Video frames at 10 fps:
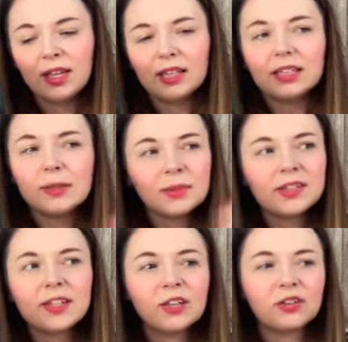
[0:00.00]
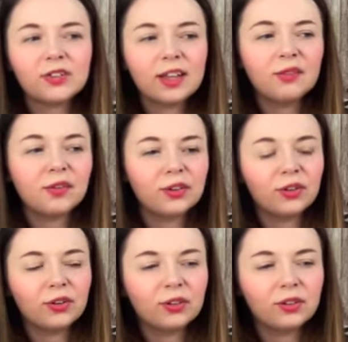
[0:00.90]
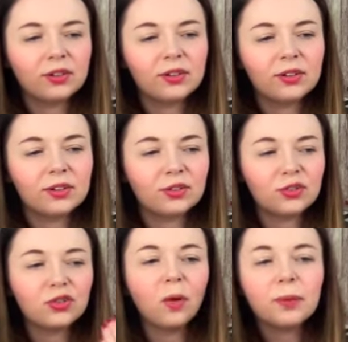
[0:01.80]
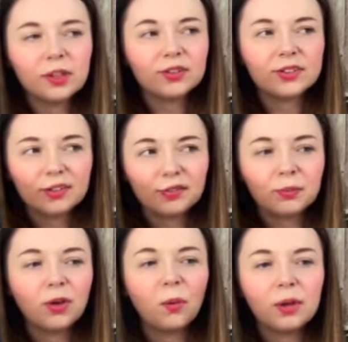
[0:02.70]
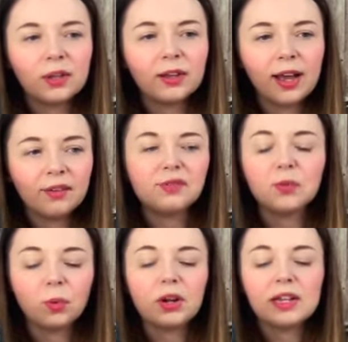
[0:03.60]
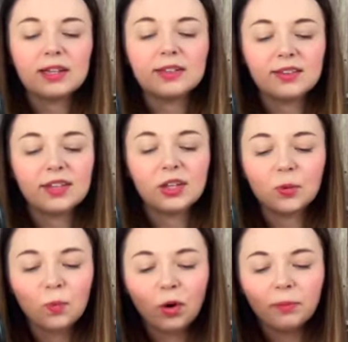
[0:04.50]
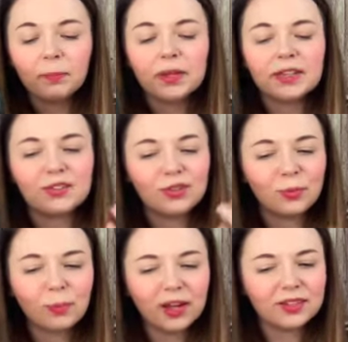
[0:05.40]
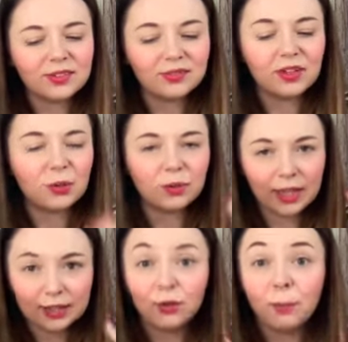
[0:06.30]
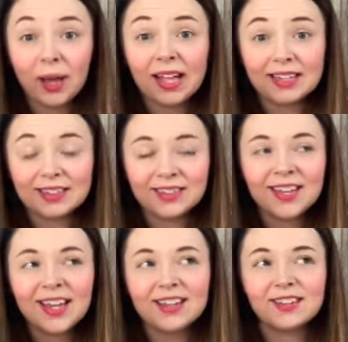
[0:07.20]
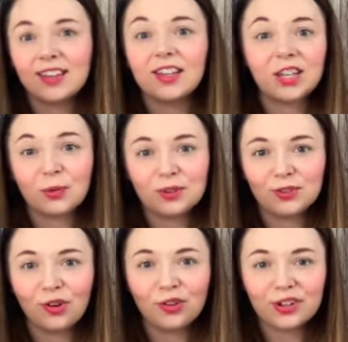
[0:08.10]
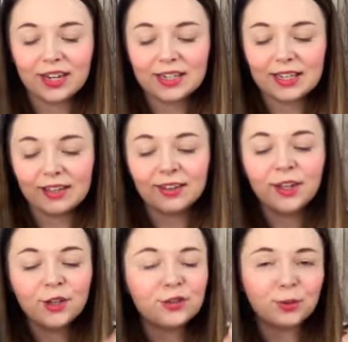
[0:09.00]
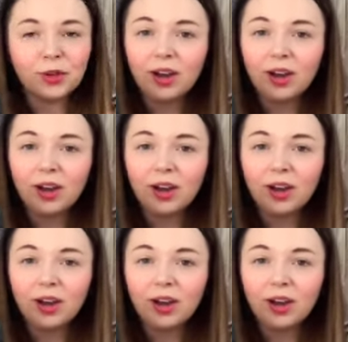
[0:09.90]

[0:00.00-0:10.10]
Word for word: limiting yourself or you're you're stopping yourself from going after what it is that you want because some part of you, like your mind, is telling you it's not a good idea. So your